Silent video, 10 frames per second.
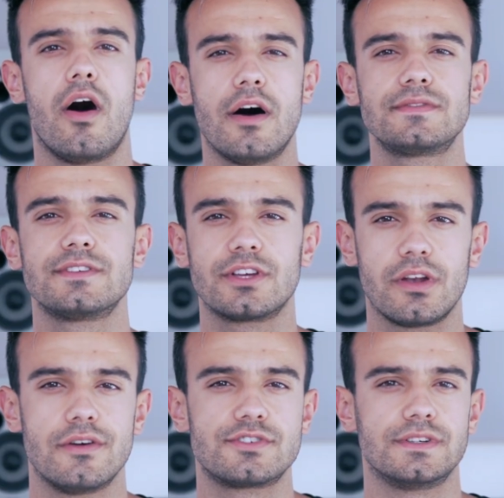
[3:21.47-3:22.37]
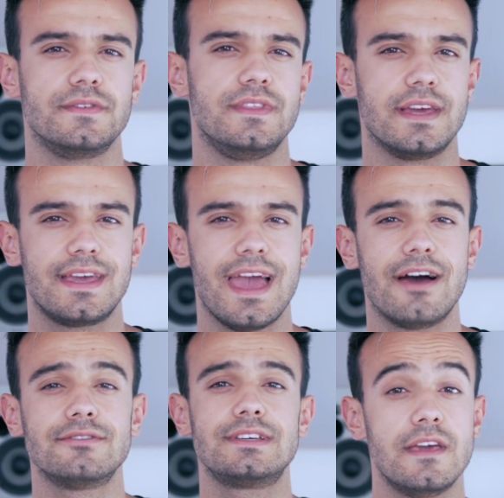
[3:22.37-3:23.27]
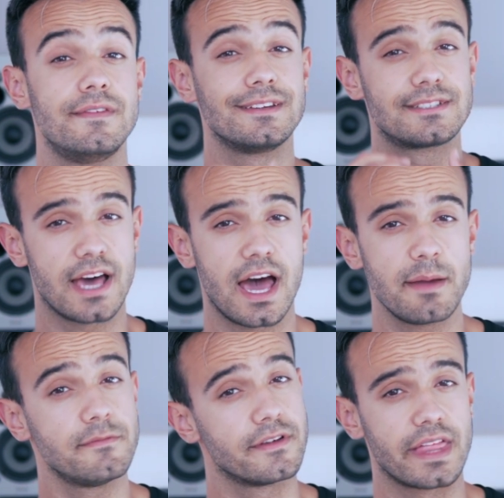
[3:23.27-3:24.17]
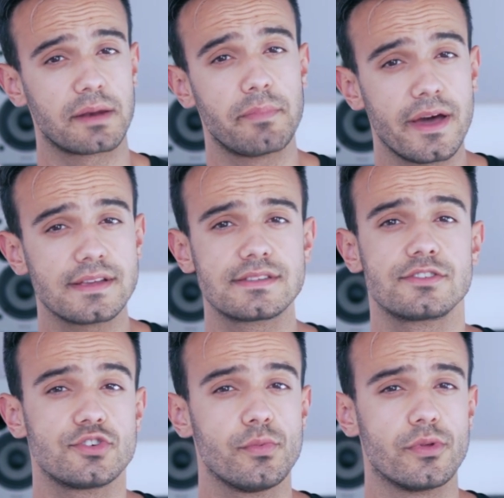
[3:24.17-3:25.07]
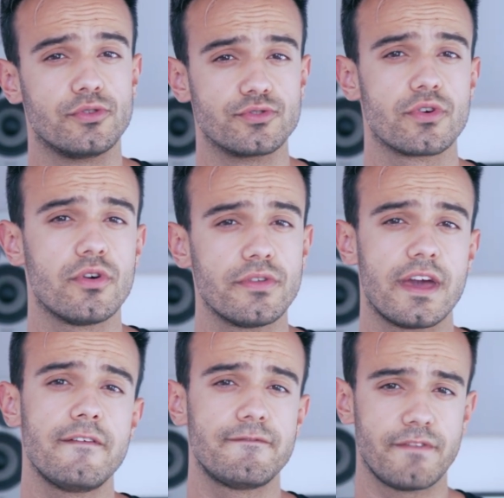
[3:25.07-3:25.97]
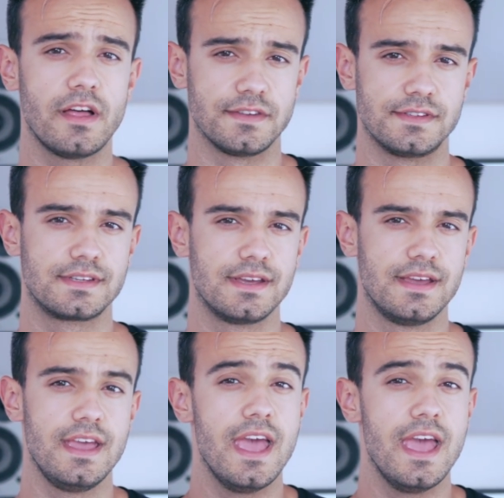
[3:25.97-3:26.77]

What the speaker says: after the closure of the account, giving time for that person to withdraw their funds.